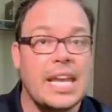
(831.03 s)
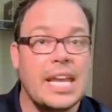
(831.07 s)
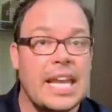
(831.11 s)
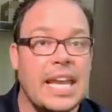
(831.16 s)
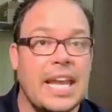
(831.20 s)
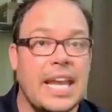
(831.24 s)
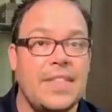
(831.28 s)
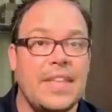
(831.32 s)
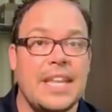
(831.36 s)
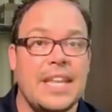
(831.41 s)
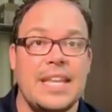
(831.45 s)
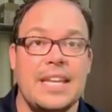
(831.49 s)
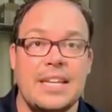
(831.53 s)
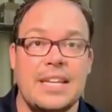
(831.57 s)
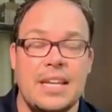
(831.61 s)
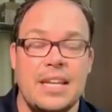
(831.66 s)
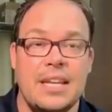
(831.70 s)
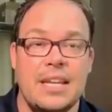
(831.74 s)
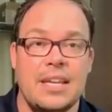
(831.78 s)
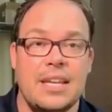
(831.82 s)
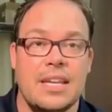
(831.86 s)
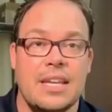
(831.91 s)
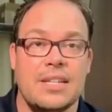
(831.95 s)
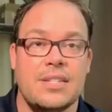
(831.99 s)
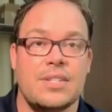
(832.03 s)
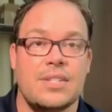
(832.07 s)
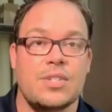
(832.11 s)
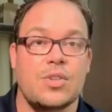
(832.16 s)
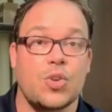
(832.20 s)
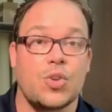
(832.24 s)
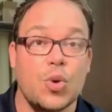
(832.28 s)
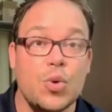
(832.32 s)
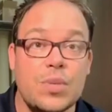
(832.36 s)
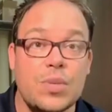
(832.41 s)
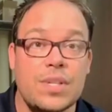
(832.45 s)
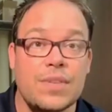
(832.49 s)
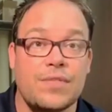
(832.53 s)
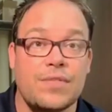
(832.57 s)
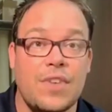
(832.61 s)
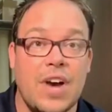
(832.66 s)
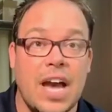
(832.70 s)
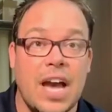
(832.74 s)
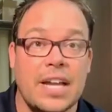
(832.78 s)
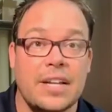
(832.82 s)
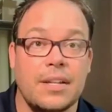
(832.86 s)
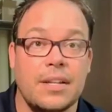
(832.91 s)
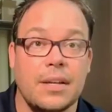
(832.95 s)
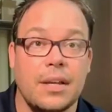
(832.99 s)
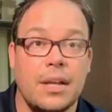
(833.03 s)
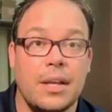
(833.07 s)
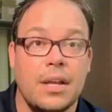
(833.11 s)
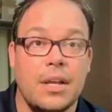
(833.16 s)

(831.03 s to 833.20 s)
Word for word: and then he, he gets crucified.